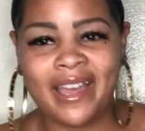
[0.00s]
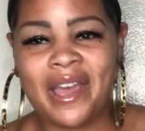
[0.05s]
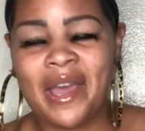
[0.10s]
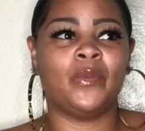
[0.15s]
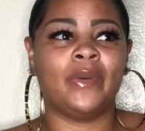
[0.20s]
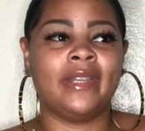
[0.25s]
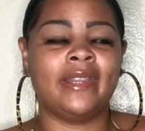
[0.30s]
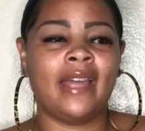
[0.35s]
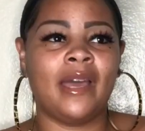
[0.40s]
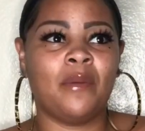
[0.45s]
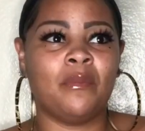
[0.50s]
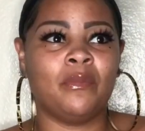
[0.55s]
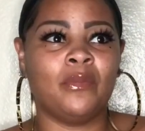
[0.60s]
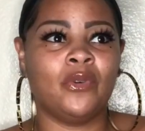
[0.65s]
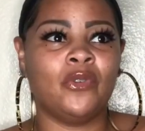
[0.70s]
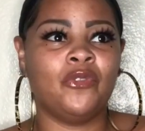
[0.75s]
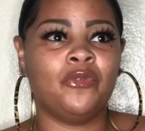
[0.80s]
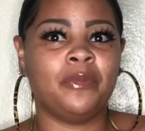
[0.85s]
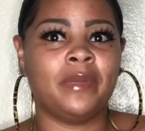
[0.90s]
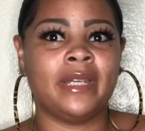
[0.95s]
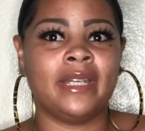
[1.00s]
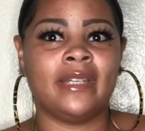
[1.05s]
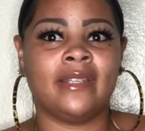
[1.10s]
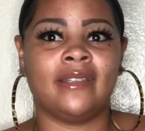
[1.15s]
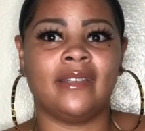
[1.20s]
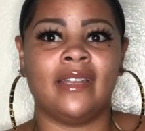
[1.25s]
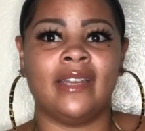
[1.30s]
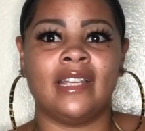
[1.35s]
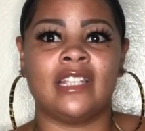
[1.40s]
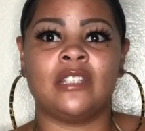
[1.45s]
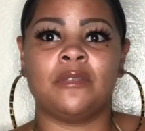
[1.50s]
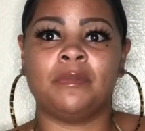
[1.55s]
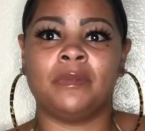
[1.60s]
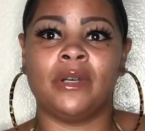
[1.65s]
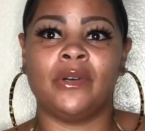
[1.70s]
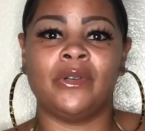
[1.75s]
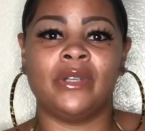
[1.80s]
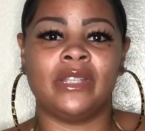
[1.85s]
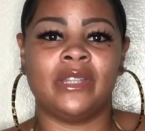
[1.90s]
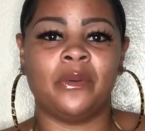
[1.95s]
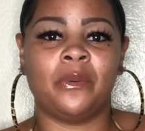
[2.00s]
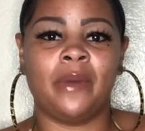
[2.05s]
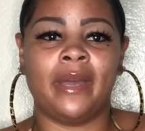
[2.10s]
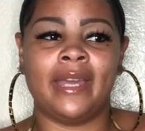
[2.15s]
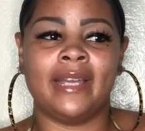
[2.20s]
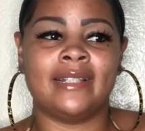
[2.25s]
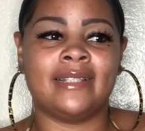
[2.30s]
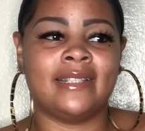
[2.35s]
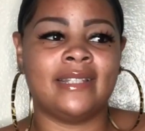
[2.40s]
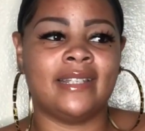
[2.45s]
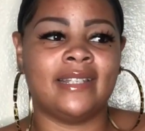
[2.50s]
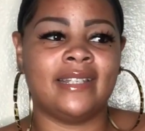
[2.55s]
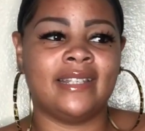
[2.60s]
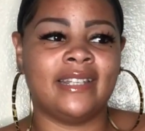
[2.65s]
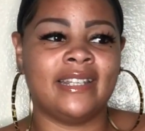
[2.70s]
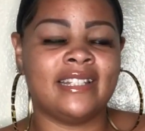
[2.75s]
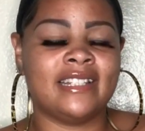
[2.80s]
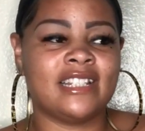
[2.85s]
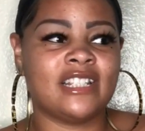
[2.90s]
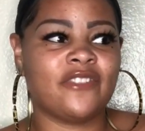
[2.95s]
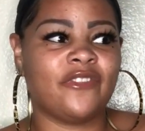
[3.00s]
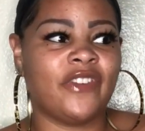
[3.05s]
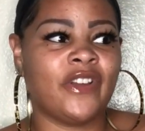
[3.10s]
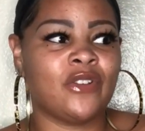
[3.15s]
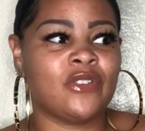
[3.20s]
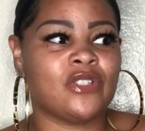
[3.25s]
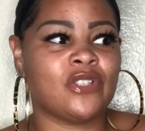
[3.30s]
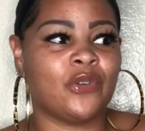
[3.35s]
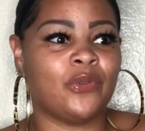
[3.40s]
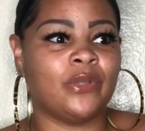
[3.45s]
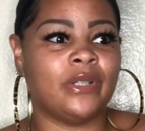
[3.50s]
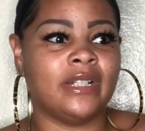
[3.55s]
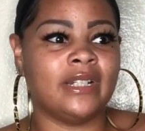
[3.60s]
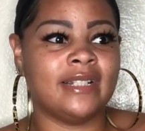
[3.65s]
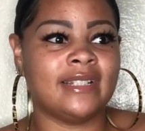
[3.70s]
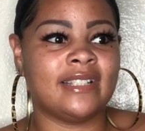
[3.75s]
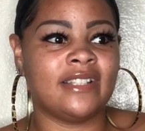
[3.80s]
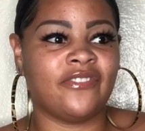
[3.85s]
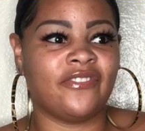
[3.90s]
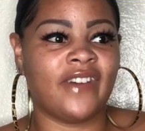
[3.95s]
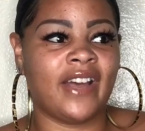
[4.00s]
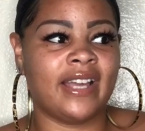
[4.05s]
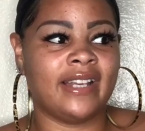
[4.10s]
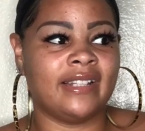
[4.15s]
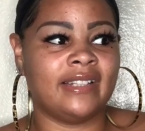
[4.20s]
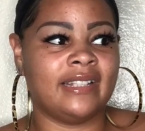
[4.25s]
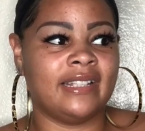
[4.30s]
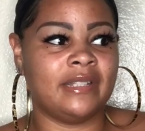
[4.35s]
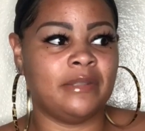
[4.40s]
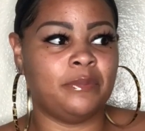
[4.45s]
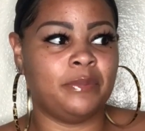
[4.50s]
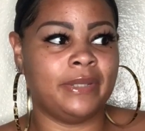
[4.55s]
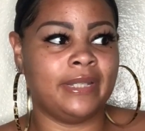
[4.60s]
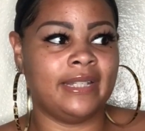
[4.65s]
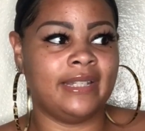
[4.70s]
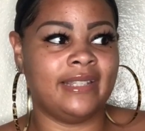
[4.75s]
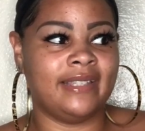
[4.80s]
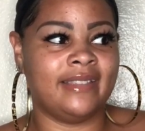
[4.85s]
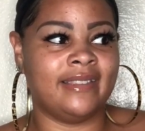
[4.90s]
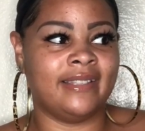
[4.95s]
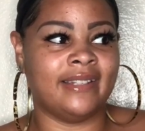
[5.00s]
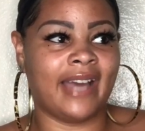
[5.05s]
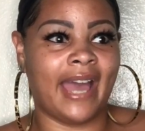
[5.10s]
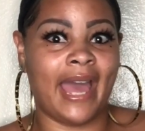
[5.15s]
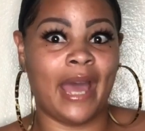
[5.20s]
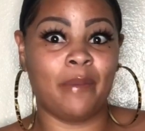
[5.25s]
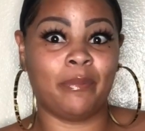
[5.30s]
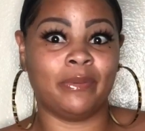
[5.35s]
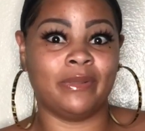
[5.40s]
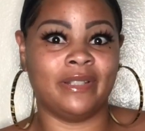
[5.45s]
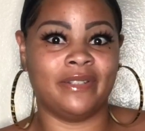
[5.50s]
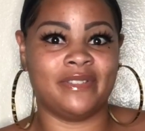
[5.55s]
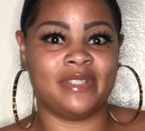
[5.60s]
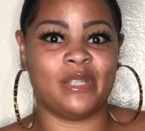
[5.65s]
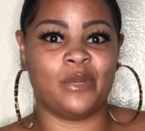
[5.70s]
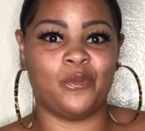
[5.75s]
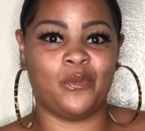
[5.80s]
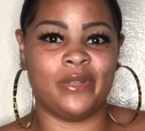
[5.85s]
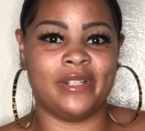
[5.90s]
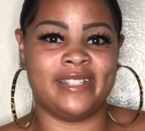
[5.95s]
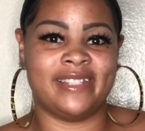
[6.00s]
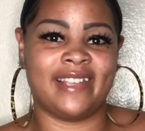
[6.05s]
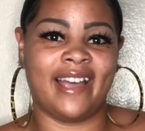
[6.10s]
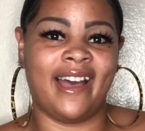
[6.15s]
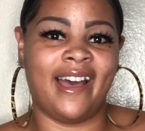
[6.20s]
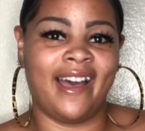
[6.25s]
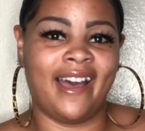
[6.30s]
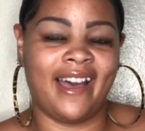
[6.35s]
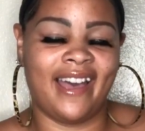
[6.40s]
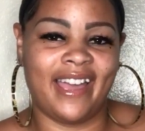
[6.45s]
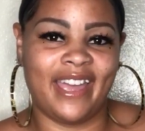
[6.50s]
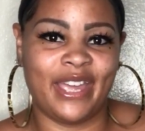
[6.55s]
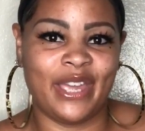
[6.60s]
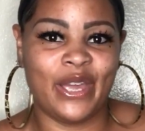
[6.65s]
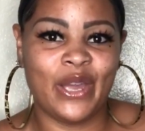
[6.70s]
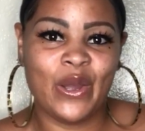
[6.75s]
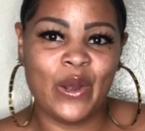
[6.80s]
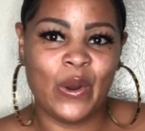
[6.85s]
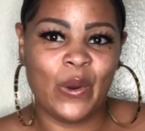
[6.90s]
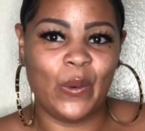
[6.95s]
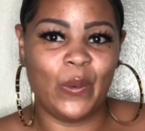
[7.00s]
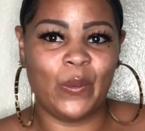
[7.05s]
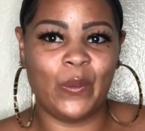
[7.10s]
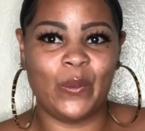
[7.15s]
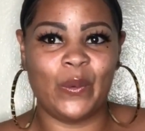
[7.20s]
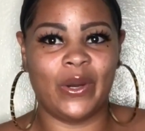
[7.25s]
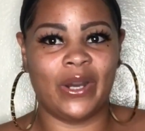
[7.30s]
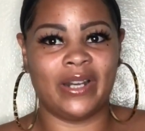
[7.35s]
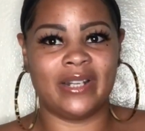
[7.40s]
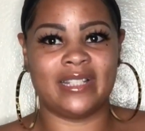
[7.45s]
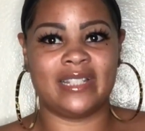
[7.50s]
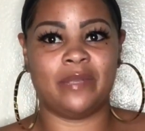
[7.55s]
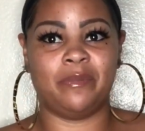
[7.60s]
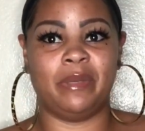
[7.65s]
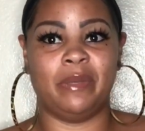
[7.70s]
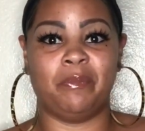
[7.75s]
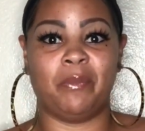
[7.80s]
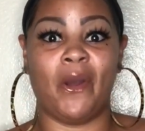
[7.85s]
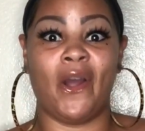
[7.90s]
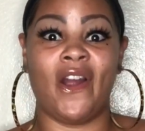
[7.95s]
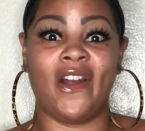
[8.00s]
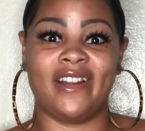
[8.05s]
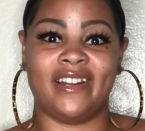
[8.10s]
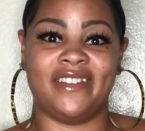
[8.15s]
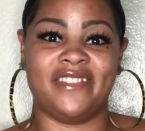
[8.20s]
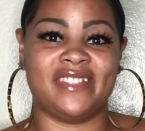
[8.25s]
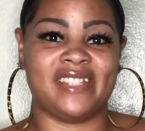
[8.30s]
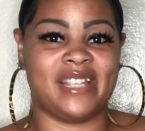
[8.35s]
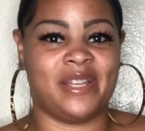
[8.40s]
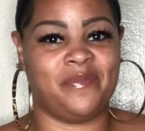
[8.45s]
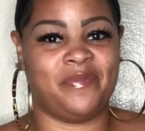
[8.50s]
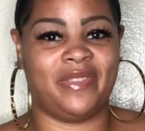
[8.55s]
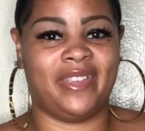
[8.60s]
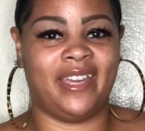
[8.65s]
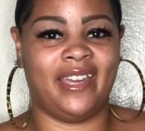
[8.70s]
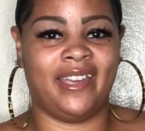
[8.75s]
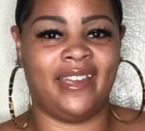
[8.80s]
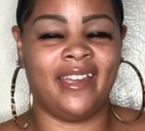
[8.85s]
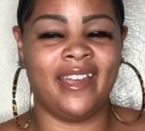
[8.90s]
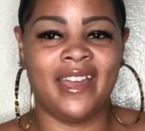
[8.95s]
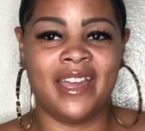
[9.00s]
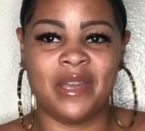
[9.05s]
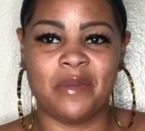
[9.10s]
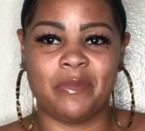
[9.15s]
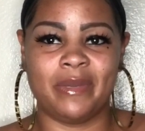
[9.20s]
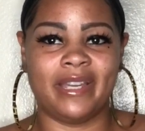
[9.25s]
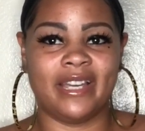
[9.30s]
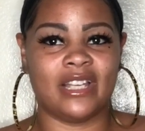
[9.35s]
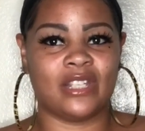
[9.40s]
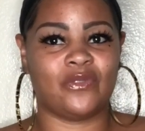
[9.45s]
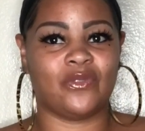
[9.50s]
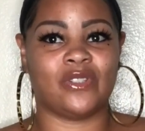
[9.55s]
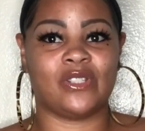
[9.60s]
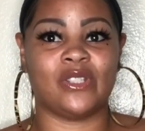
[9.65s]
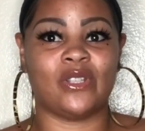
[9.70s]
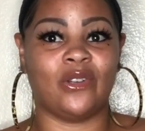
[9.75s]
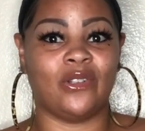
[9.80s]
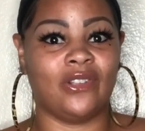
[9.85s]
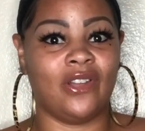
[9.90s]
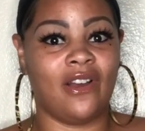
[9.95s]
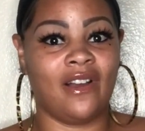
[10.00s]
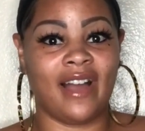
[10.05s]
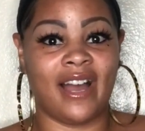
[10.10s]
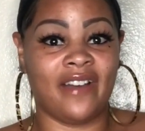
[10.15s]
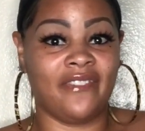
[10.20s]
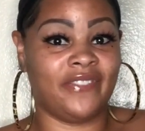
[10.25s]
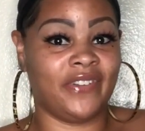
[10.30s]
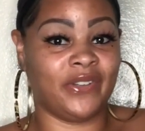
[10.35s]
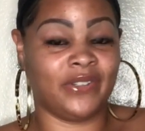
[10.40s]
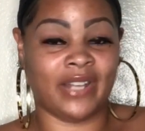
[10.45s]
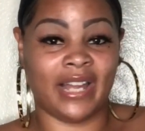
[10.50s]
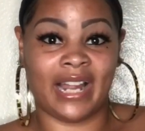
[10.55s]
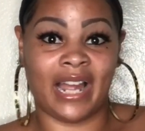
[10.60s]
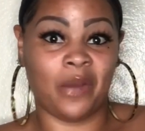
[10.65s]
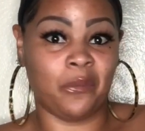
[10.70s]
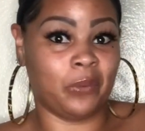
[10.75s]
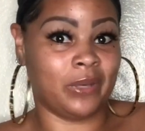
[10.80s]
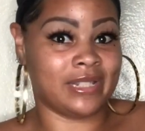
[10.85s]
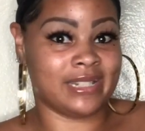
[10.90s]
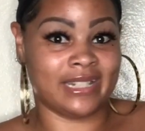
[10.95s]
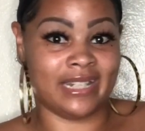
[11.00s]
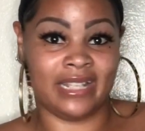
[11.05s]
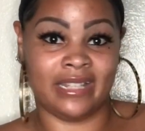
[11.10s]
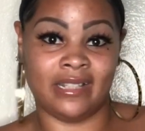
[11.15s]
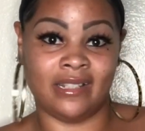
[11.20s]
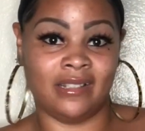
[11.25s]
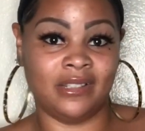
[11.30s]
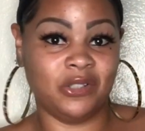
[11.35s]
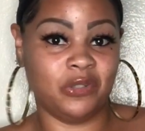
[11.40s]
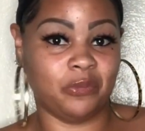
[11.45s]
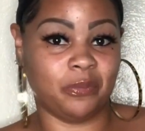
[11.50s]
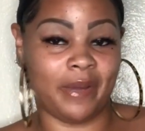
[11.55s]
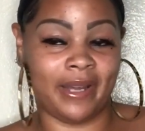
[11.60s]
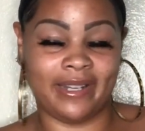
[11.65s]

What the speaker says: When that movement exploded the way it did, it just felt so good to finally be the apple of someone's eye, or to be part of something, because for so long I felt like I wasn't in the loop.